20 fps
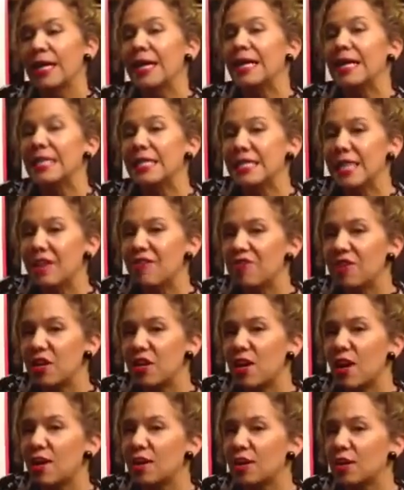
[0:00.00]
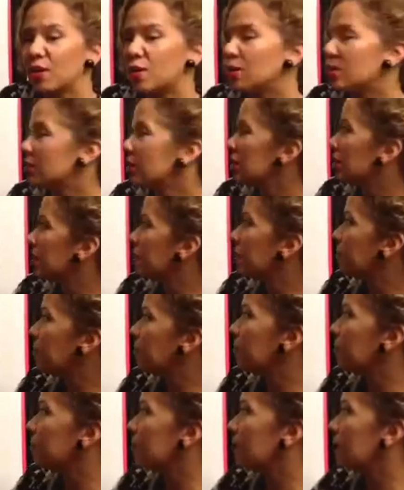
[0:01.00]
Indefinite articles.
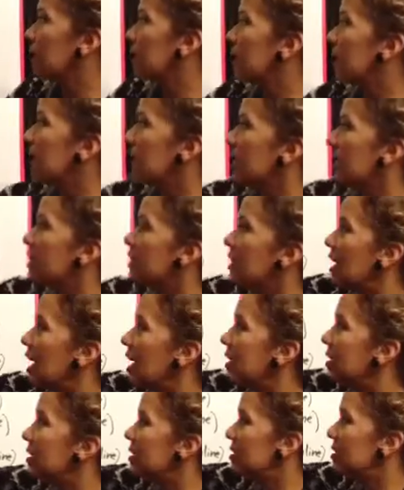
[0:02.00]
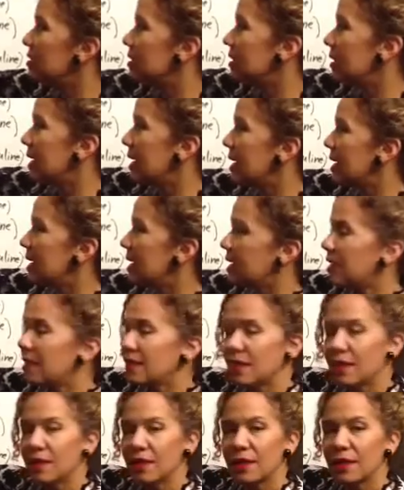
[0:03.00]
That is
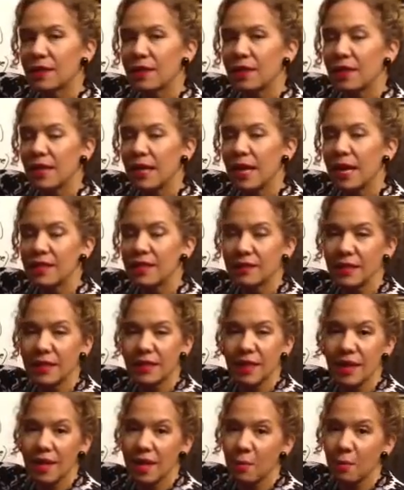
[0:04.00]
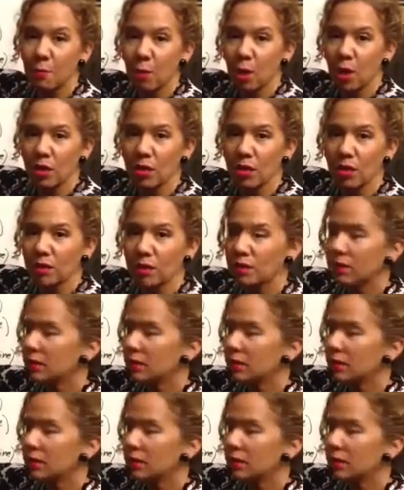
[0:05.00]
a, as in a book,